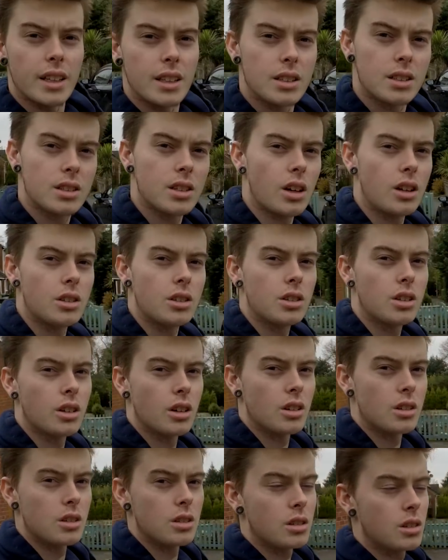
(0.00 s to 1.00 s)
side
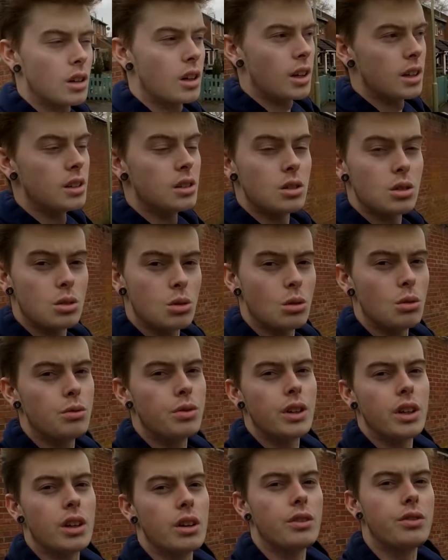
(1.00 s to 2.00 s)
skirts install
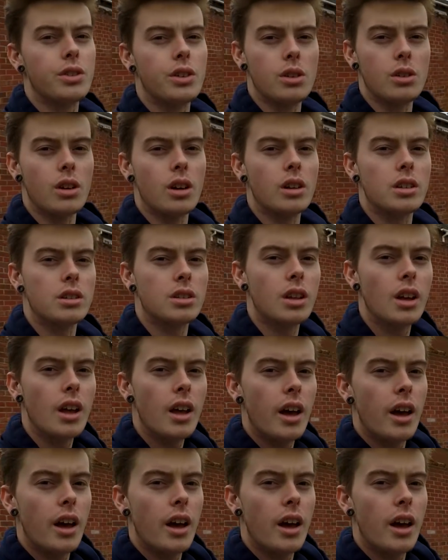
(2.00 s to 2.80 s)
video for you guys.